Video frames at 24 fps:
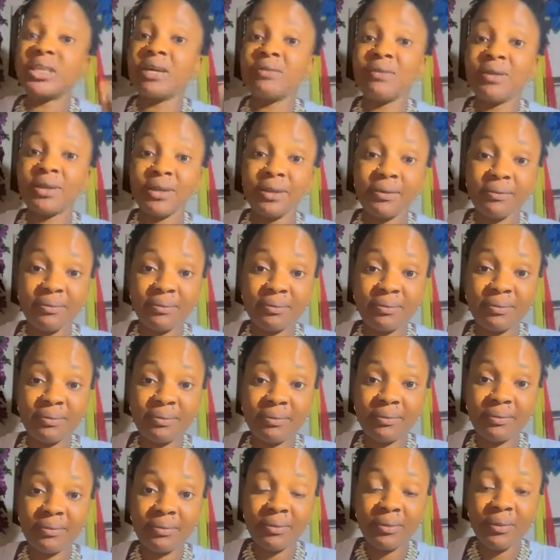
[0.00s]
is everything.
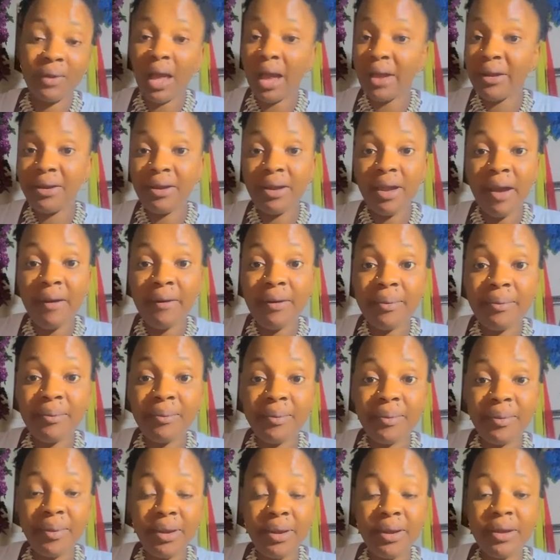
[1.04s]
Are you
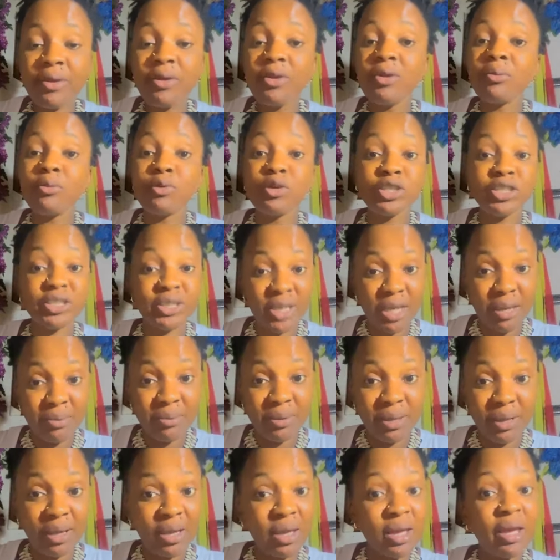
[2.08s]
hearing me? You must hear
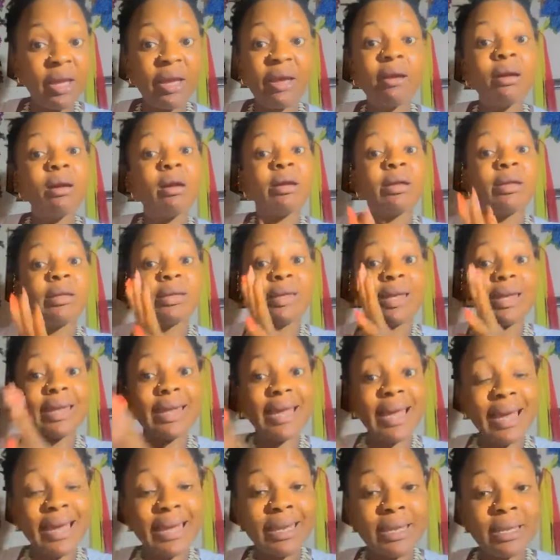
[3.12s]
me. The
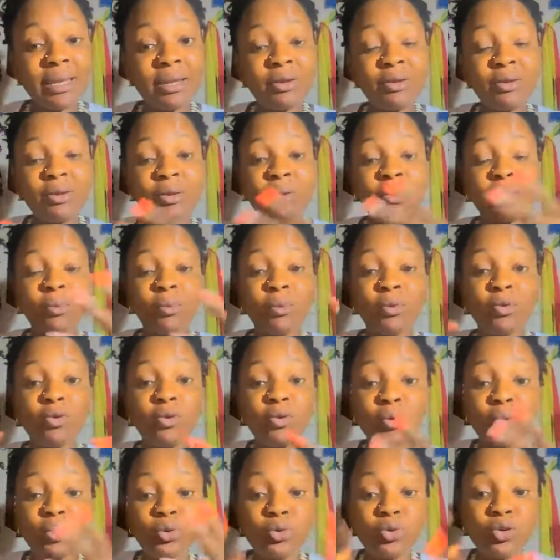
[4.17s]
land, you
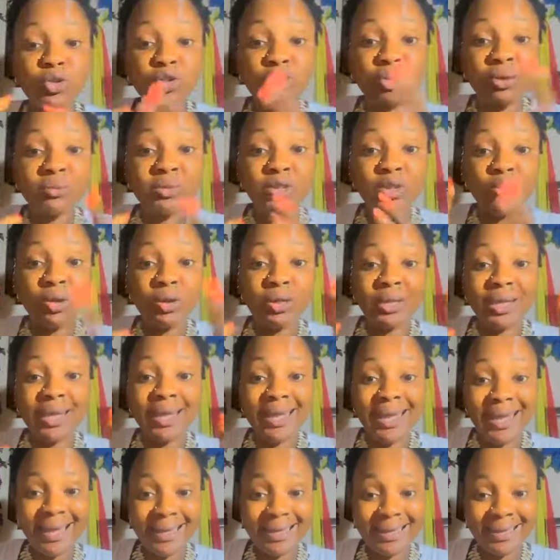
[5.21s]
will do something on
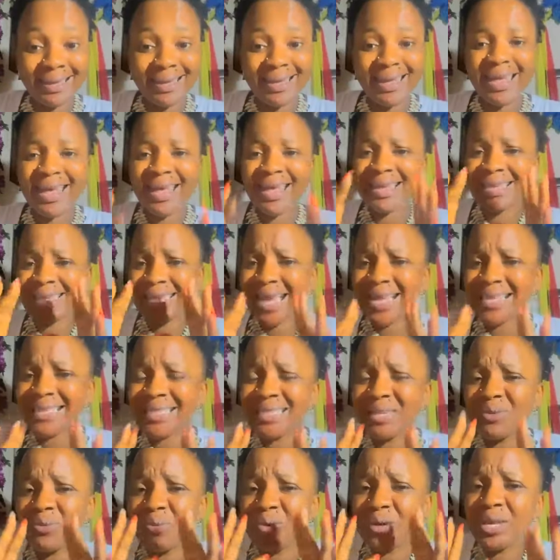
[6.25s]
the land. That
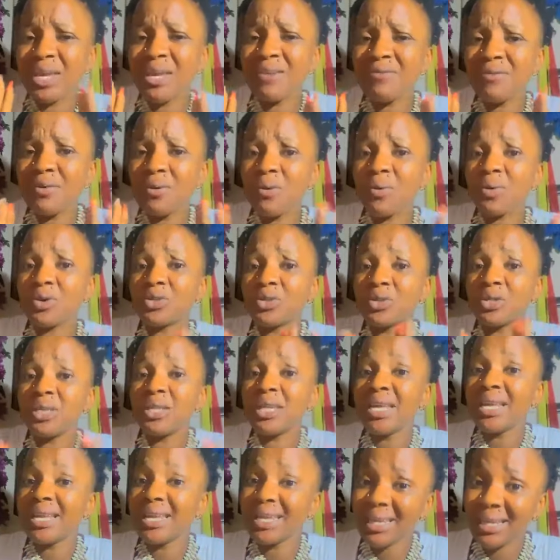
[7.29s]
thing will give you what you
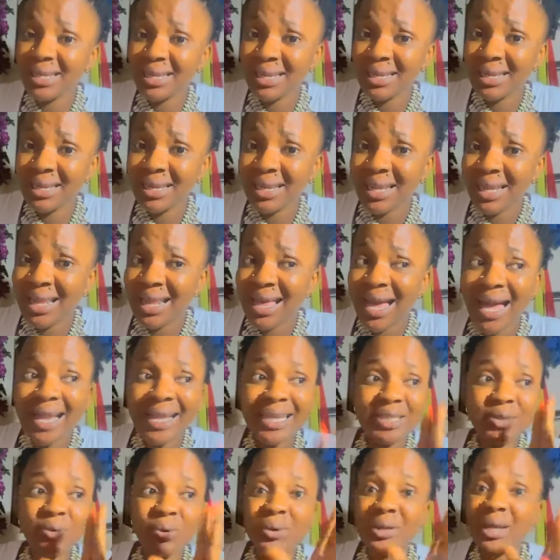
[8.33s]
did.
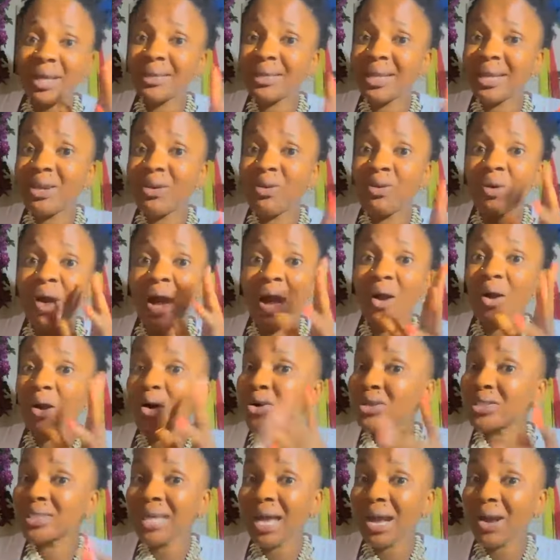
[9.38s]
That is what I'm telling you. You are
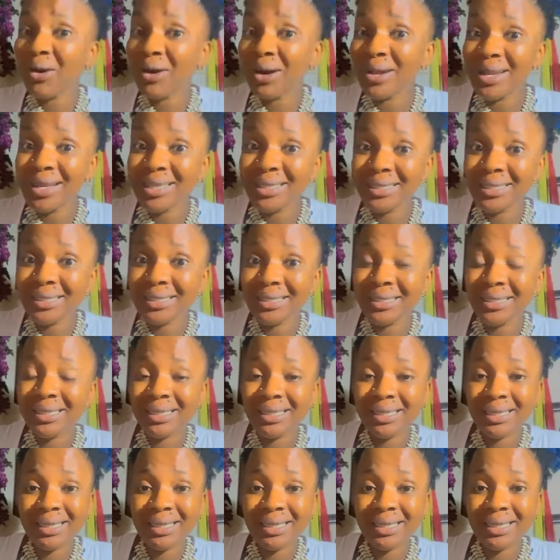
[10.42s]
gods and goddess.